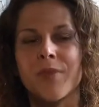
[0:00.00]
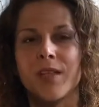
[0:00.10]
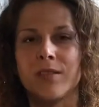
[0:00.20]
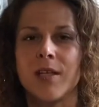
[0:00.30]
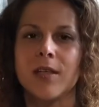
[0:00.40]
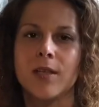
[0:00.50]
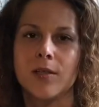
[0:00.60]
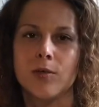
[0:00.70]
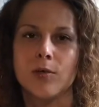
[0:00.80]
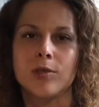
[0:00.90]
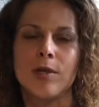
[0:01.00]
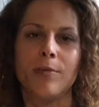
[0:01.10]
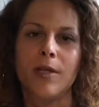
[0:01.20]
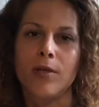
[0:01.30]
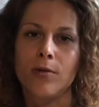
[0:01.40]
It's like, you know,
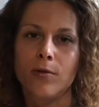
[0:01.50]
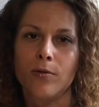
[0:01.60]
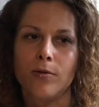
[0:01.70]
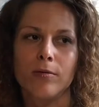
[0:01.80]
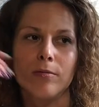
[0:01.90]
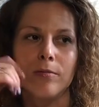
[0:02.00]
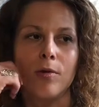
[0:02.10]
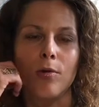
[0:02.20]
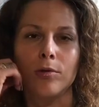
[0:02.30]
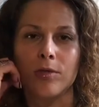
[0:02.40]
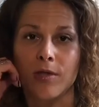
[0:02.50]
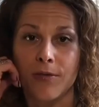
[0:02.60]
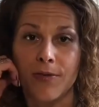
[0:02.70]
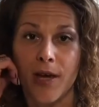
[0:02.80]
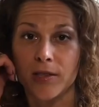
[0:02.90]
somebody who goes to the
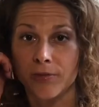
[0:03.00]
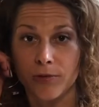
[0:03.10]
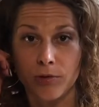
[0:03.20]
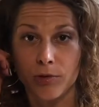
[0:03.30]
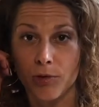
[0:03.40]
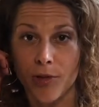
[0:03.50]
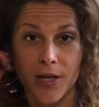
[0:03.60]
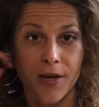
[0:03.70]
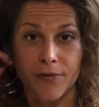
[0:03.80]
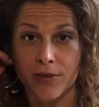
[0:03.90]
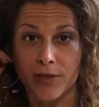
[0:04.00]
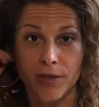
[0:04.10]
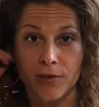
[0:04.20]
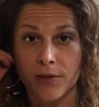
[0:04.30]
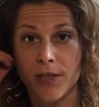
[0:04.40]
fast food joint every
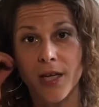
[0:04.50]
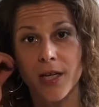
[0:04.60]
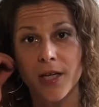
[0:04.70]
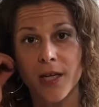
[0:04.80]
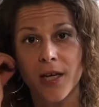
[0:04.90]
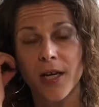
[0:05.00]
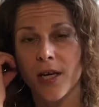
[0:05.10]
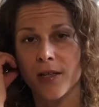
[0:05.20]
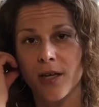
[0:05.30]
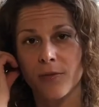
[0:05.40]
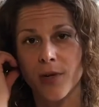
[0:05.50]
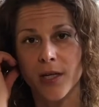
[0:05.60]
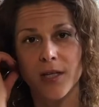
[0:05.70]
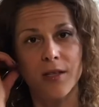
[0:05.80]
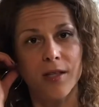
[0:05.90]
single day and then
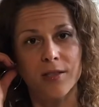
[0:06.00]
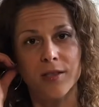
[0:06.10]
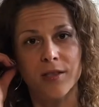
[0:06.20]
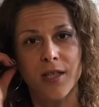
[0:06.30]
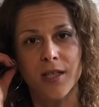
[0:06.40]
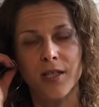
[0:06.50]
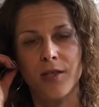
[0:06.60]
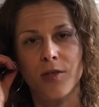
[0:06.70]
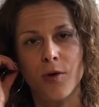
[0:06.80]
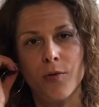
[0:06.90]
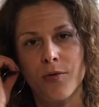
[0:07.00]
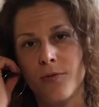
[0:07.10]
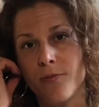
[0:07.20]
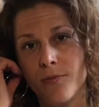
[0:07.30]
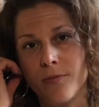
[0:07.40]
recognizes that, you know,
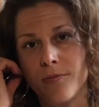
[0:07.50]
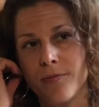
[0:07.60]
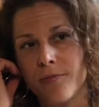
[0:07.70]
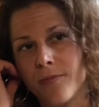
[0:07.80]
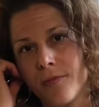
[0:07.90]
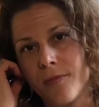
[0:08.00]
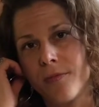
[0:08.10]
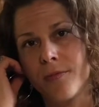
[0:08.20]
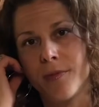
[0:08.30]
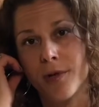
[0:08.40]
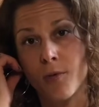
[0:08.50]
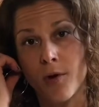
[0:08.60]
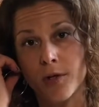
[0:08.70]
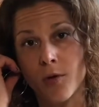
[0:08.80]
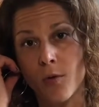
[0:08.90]
they
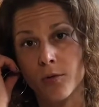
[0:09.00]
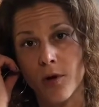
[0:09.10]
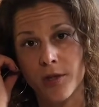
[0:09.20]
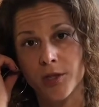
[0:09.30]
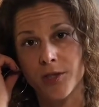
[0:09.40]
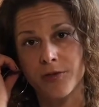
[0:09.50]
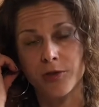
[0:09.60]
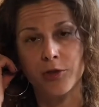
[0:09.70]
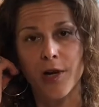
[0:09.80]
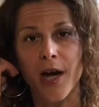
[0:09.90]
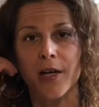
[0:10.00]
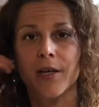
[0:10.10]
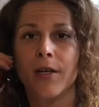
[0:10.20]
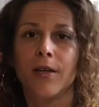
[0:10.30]
want to go on a different track.